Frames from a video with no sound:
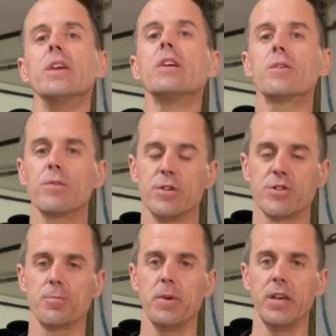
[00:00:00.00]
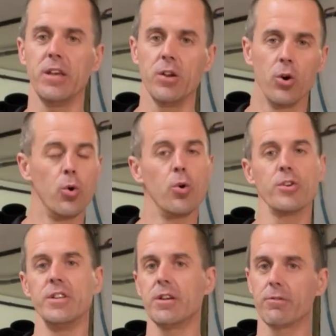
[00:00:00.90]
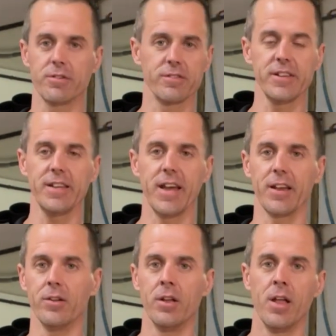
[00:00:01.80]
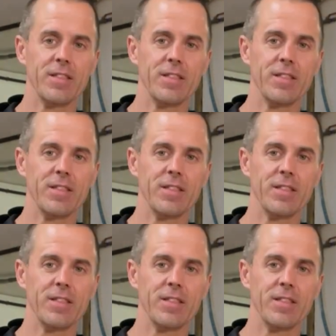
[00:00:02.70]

increased speed or decreased lean angle,